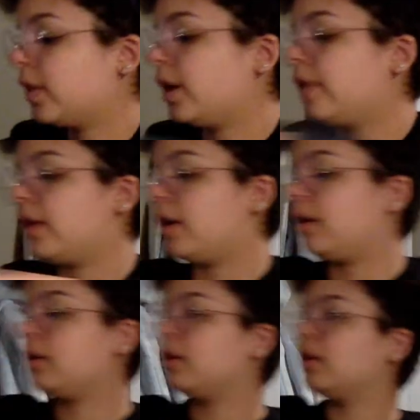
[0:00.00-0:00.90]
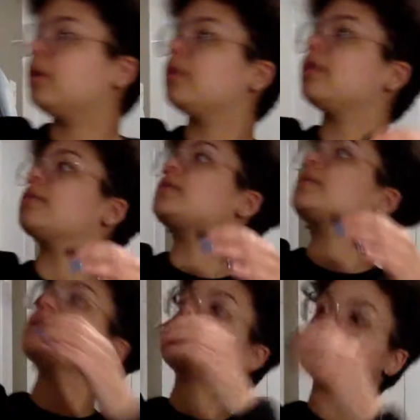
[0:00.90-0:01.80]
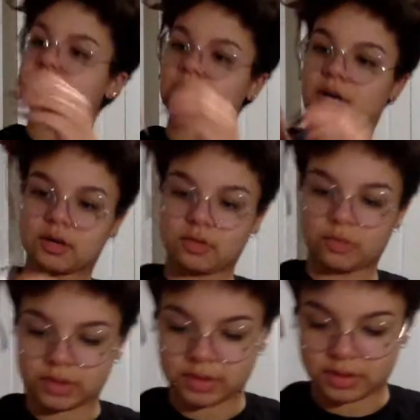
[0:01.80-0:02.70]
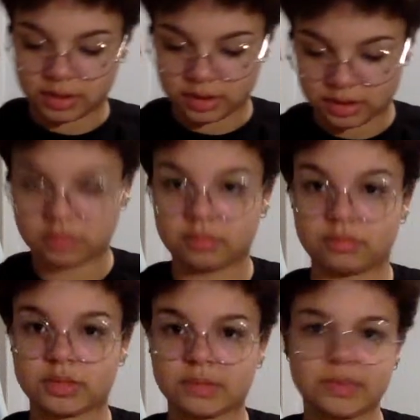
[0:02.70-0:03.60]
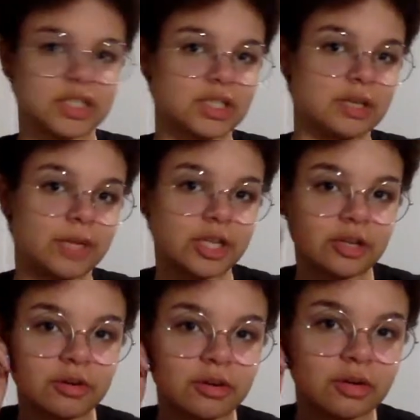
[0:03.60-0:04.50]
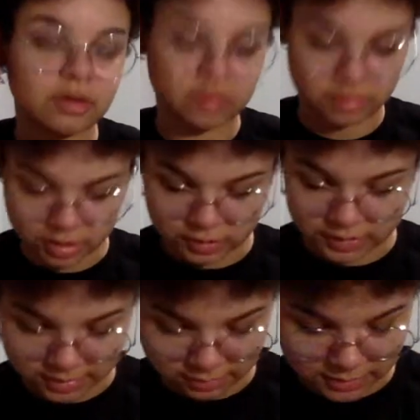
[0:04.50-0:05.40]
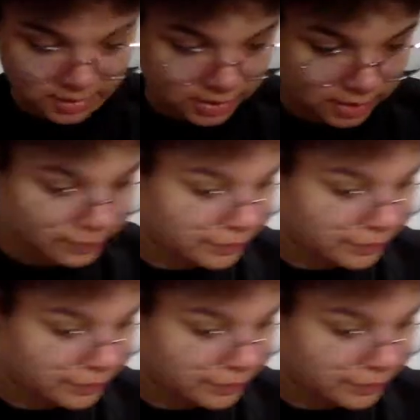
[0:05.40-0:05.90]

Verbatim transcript: And then there's this sock with the, didn't I just hit my ear? Oh, it's this thing.